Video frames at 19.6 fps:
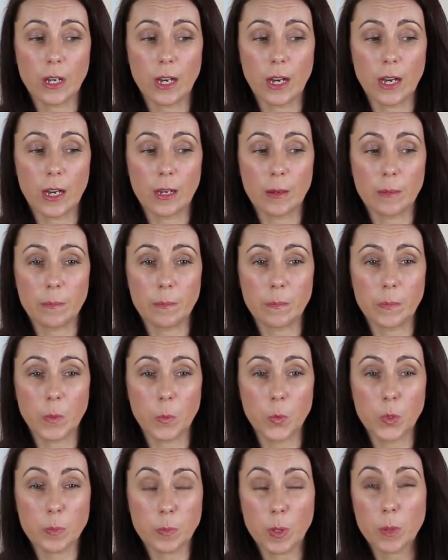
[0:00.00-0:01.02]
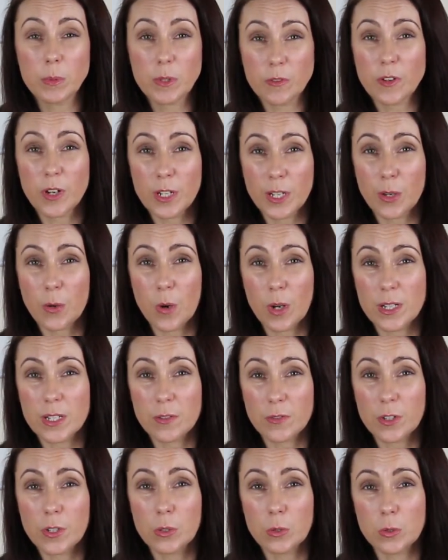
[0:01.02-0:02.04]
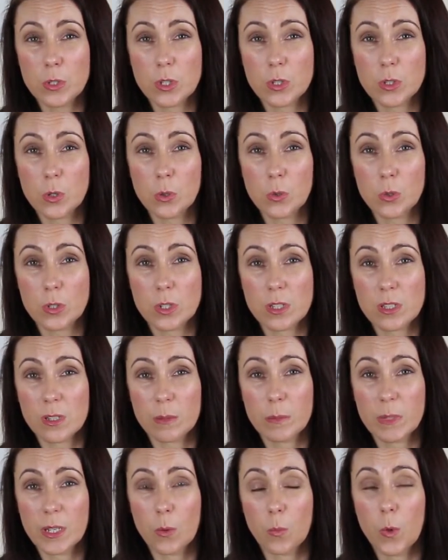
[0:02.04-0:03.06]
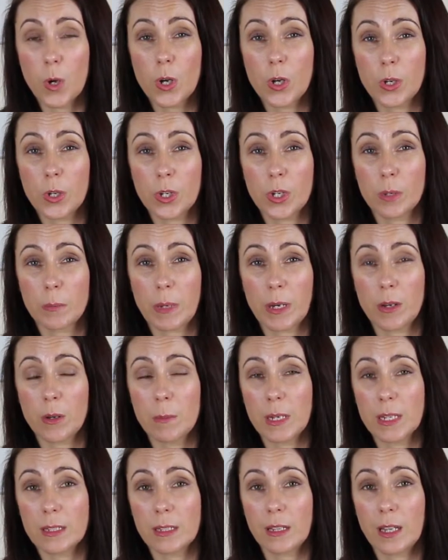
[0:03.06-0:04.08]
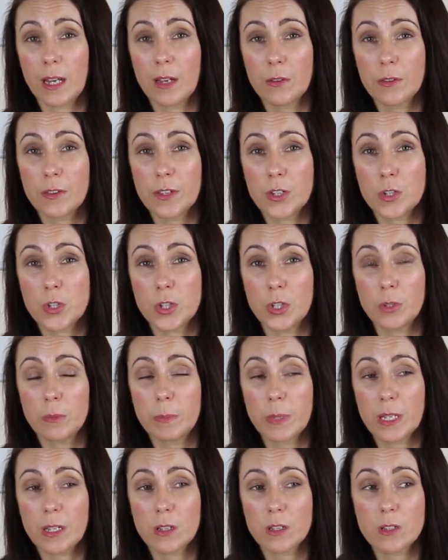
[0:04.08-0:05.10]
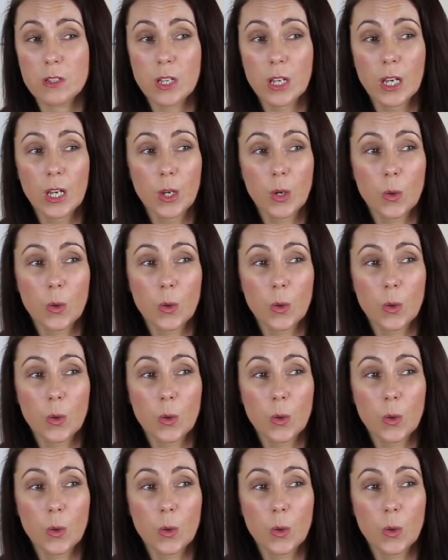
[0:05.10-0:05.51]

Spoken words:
would probably find it quite difficult to talk to somebody at work about a mental health issue, because